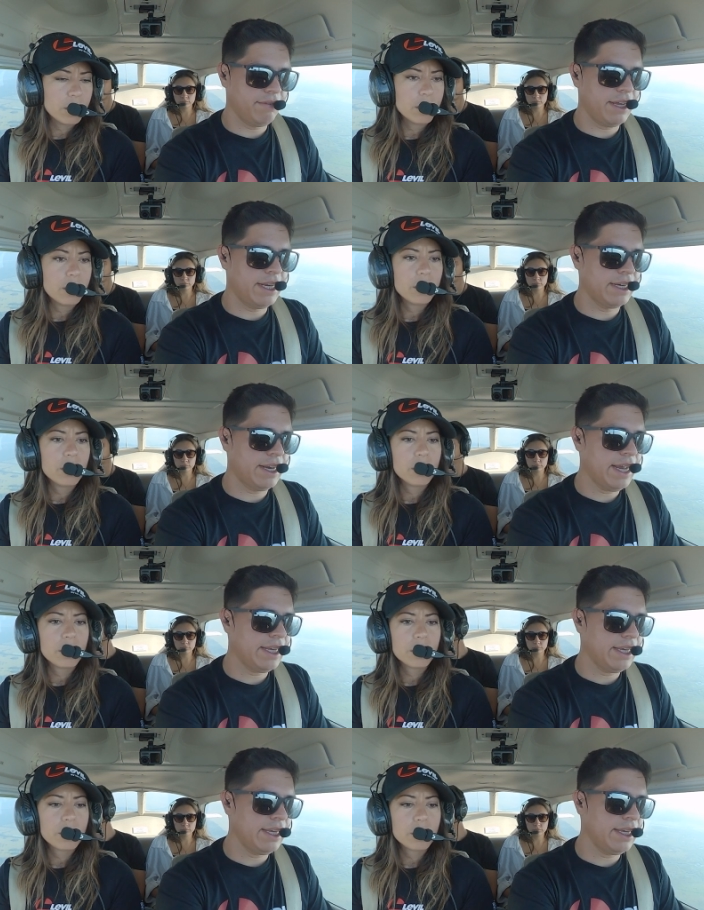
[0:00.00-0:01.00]
Speaker 1: flying at
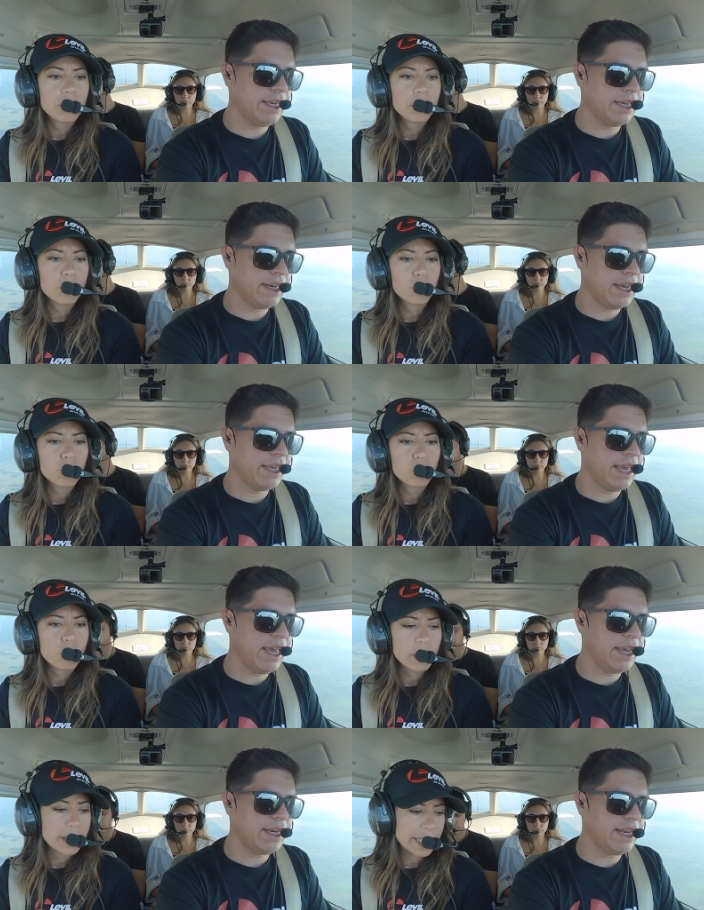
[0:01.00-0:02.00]
90,
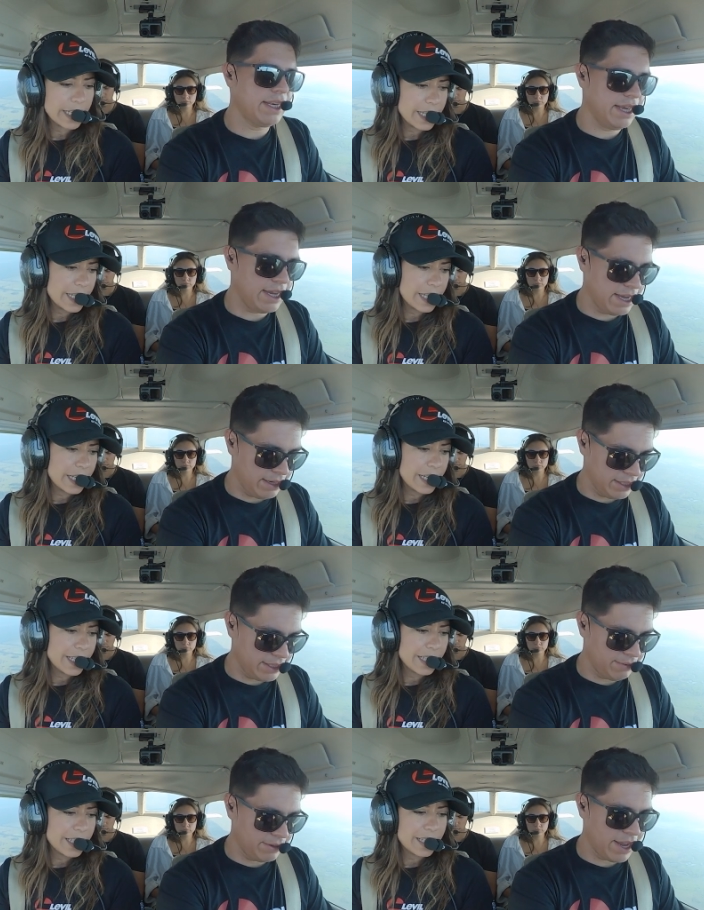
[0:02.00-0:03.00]
98, 99.
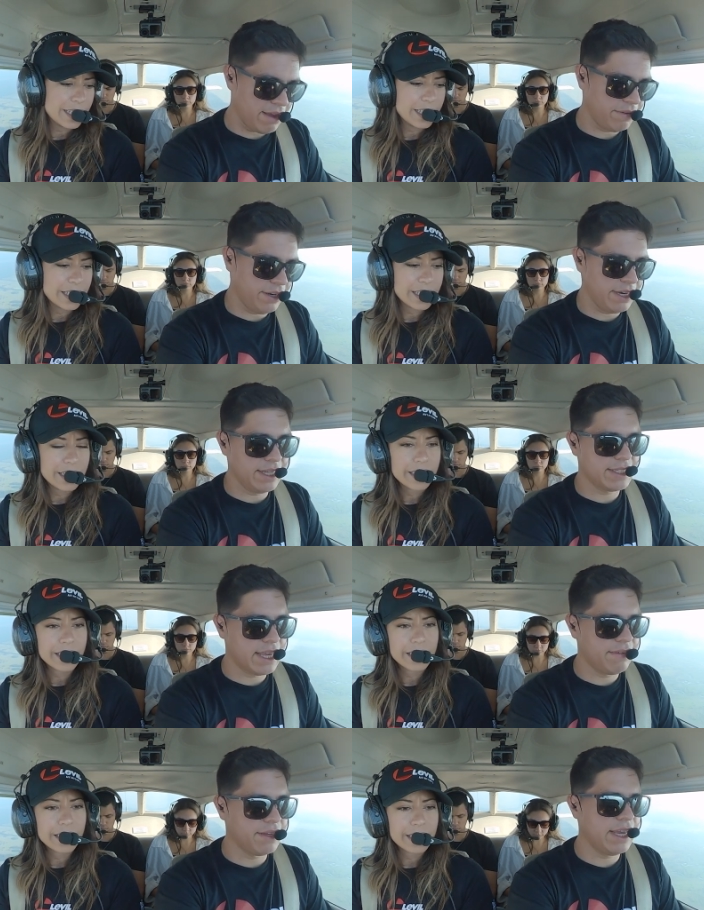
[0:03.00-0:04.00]
Let's see what we have here,
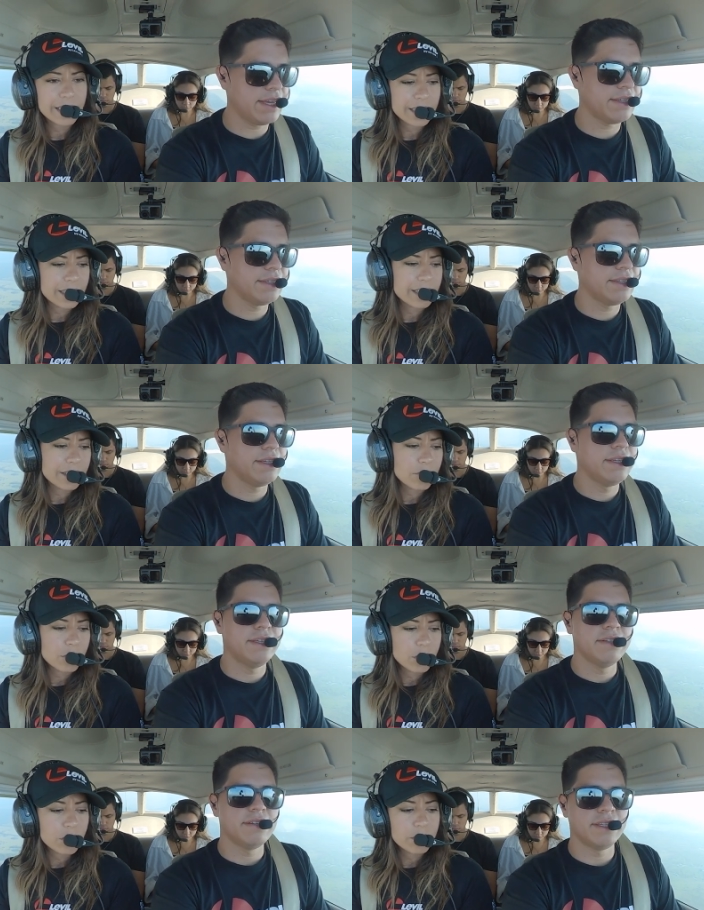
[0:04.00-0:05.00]
97, yeah.
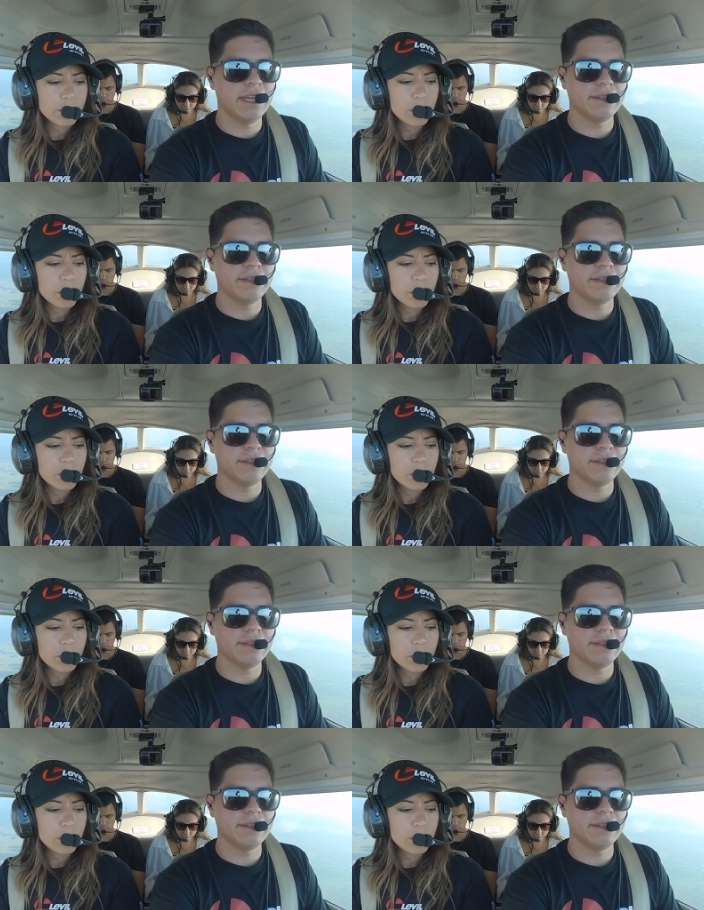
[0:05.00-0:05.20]
Yeah,